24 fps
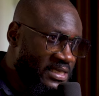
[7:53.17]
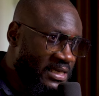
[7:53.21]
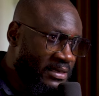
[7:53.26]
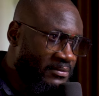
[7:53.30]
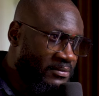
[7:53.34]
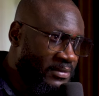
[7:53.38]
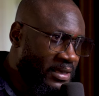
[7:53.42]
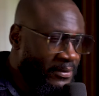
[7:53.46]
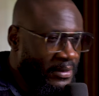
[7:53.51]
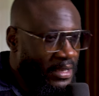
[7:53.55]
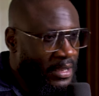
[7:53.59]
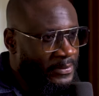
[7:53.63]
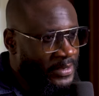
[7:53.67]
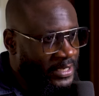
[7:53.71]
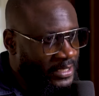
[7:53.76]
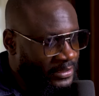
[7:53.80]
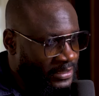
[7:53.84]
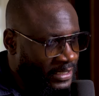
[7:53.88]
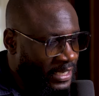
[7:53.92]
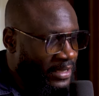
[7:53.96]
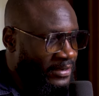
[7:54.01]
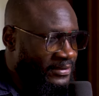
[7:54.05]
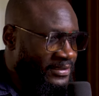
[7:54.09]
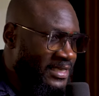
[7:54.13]
some. I mean,
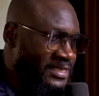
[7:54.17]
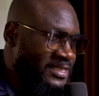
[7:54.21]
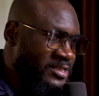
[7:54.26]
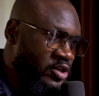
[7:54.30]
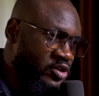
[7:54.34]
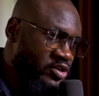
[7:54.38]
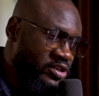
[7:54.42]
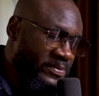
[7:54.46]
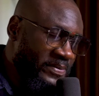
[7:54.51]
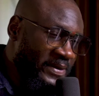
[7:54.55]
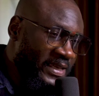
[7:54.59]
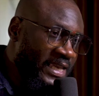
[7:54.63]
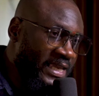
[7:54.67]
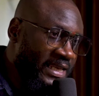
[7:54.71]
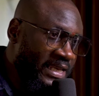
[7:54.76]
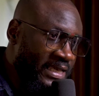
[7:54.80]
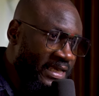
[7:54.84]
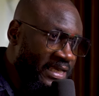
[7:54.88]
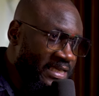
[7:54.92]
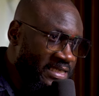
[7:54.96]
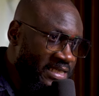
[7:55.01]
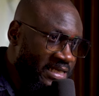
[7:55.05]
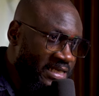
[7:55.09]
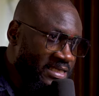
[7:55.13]
yeah, that's just the
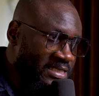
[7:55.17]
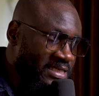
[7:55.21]
beginning, isn't